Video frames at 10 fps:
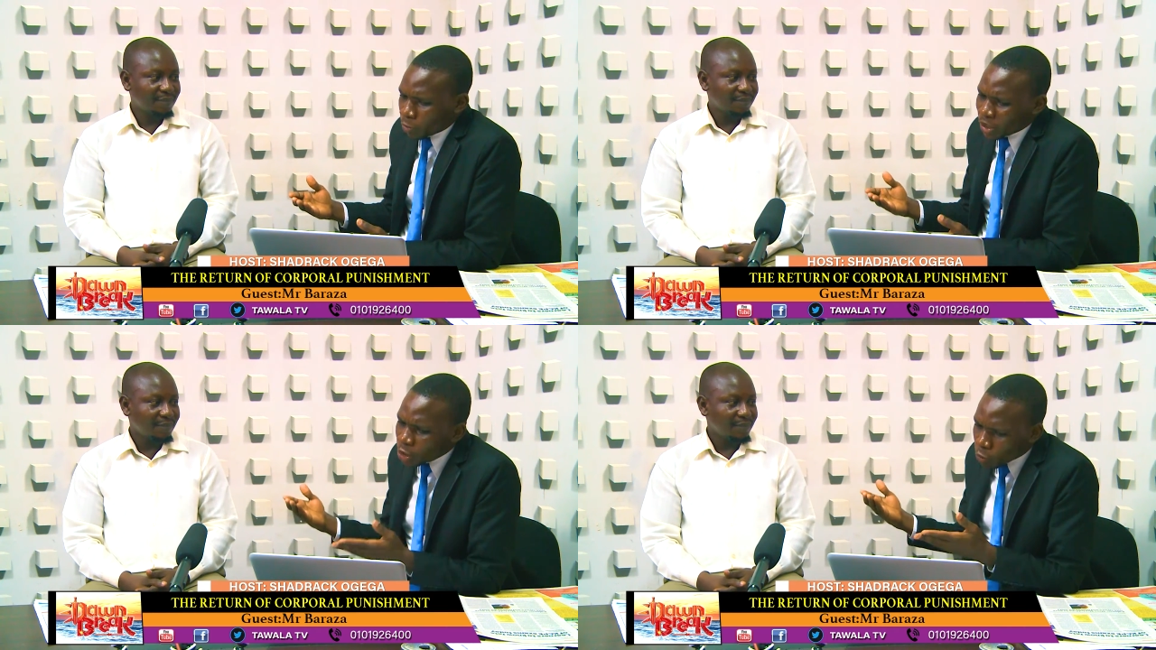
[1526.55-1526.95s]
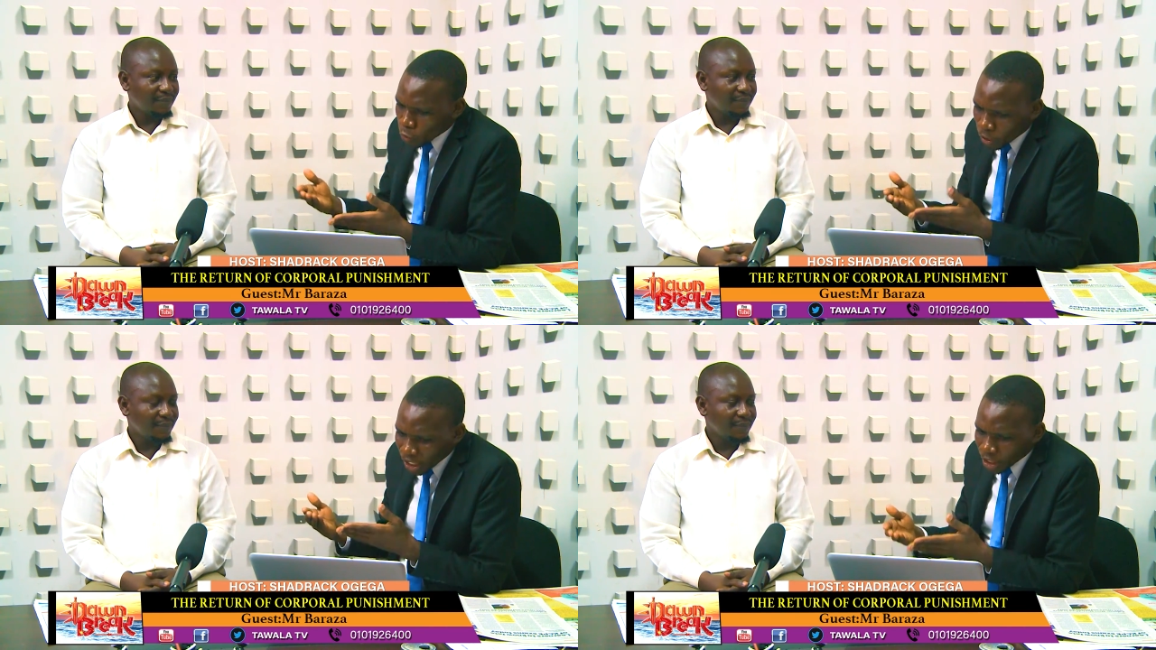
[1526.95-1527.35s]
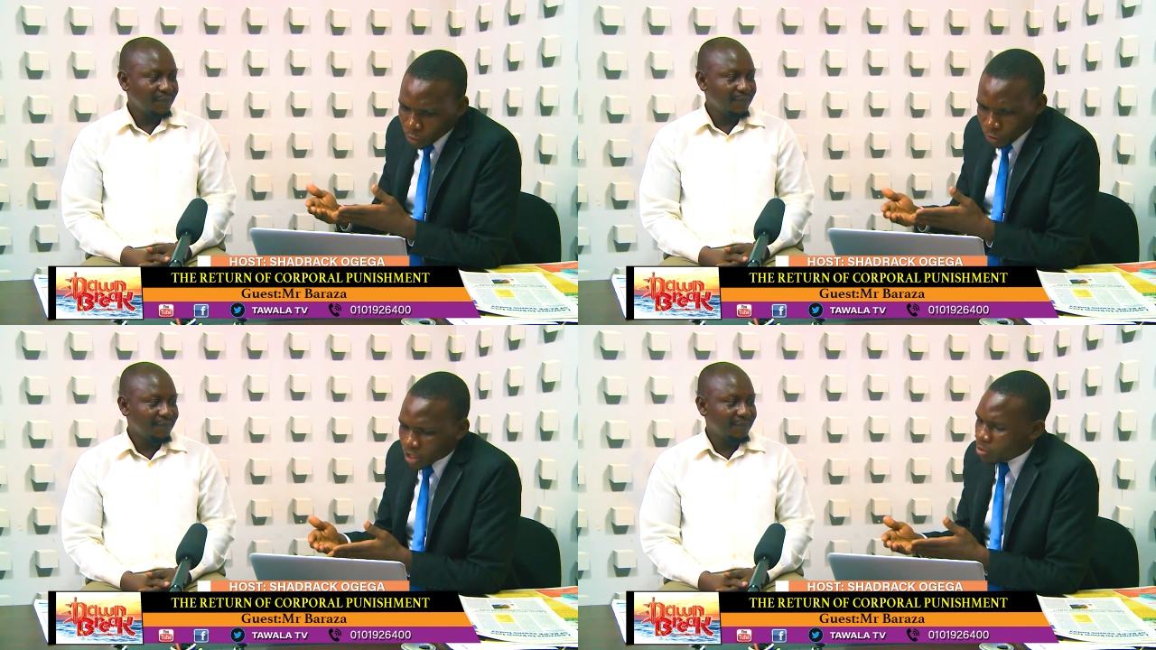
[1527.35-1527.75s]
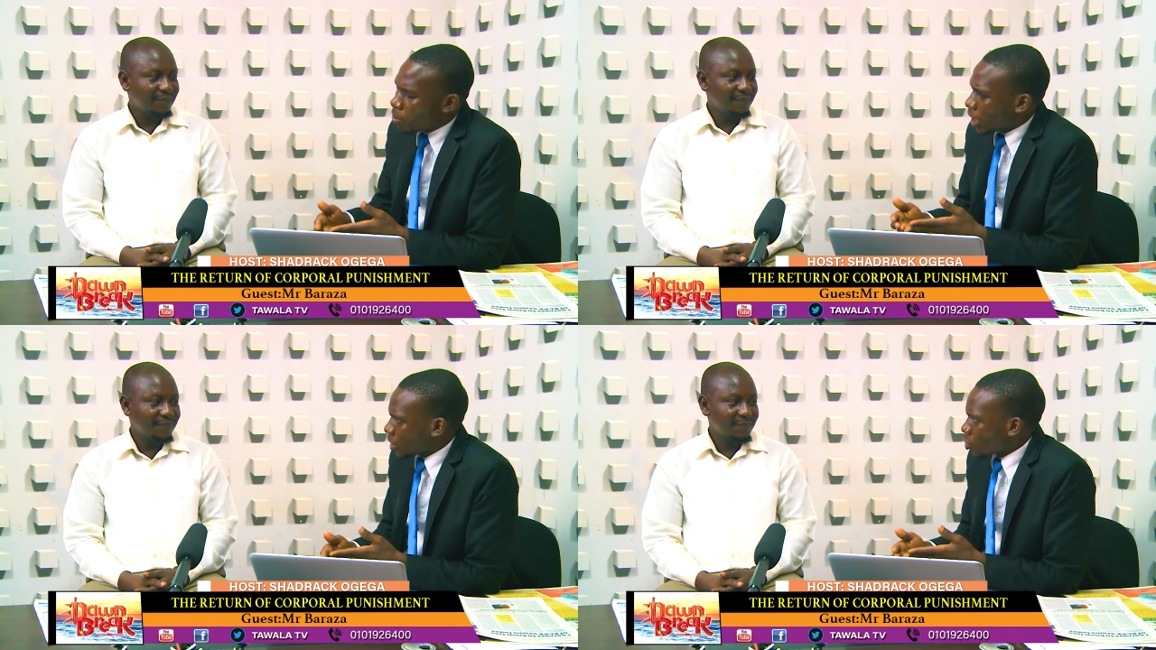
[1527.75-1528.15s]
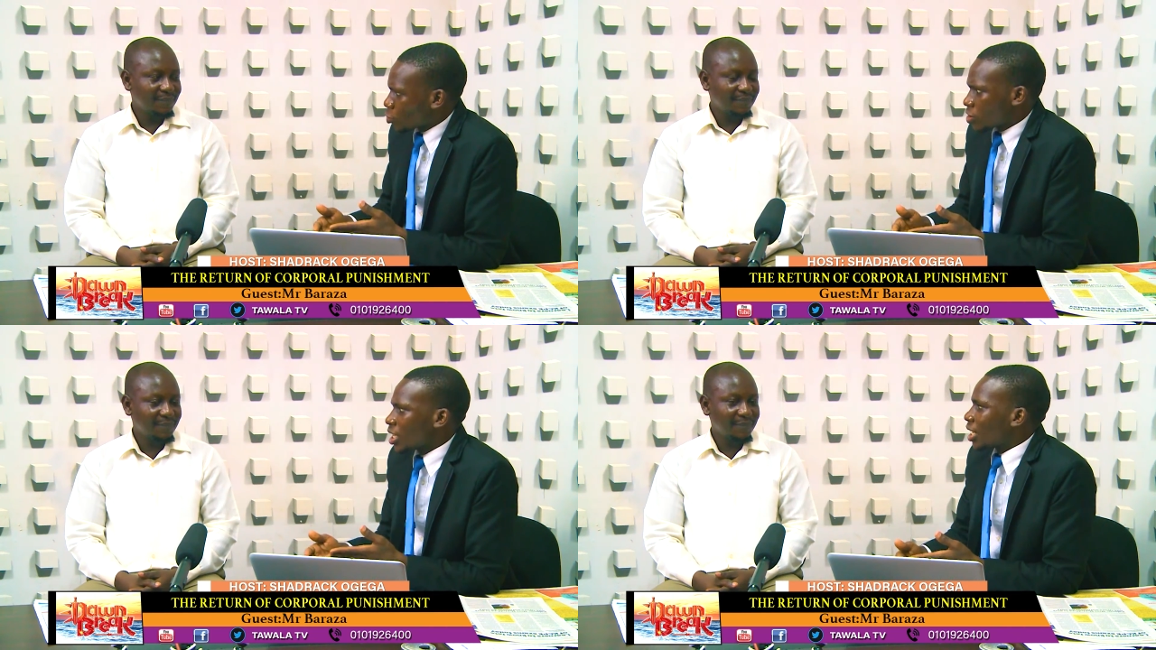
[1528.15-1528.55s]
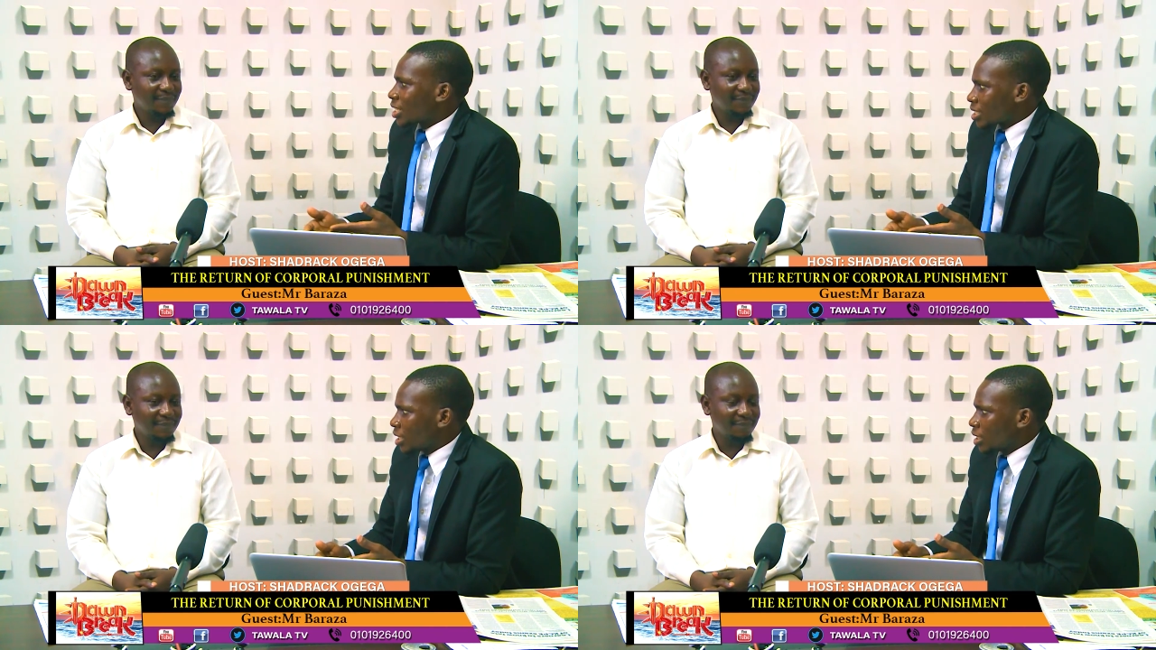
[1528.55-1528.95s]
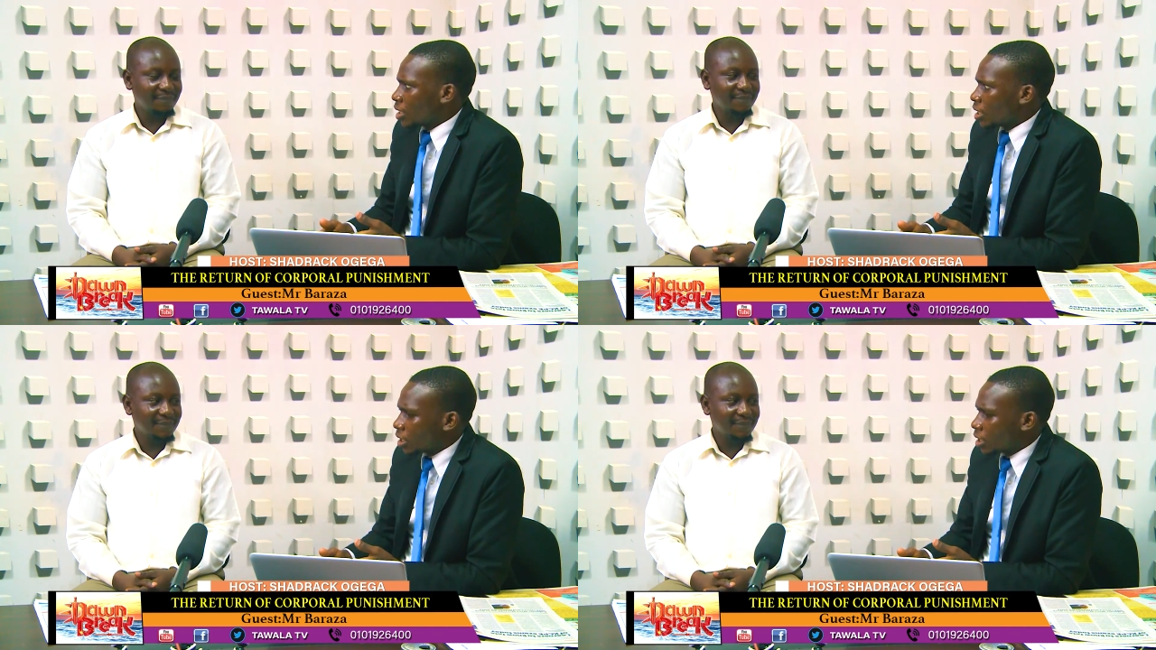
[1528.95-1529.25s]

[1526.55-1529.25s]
Speaker 1: we need to look into this matter so seriously. Mm.